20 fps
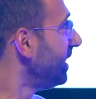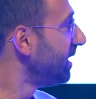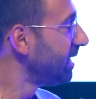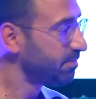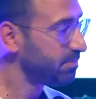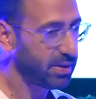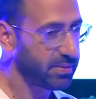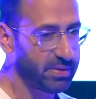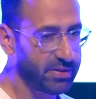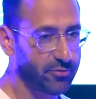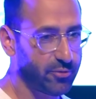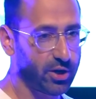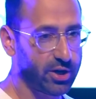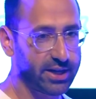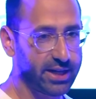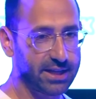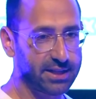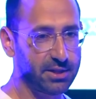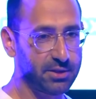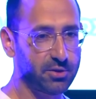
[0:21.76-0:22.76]
But before I
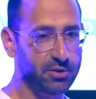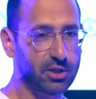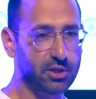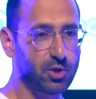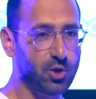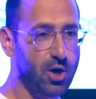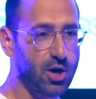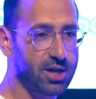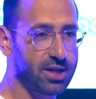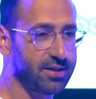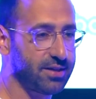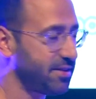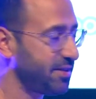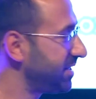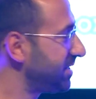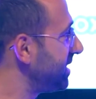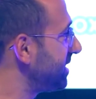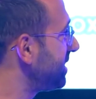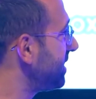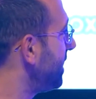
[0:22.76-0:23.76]
get into the talk, this
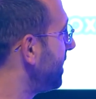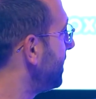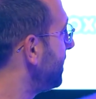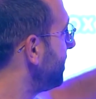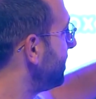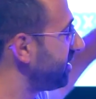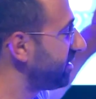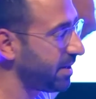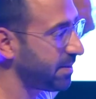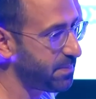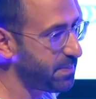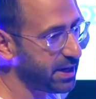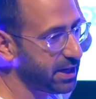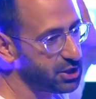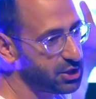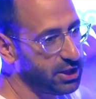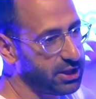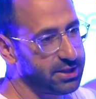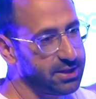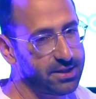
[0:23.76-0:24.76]
is a
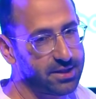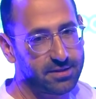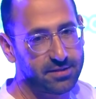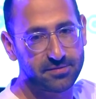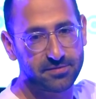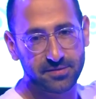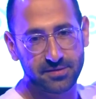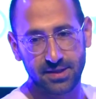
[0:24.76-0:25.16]
depiction of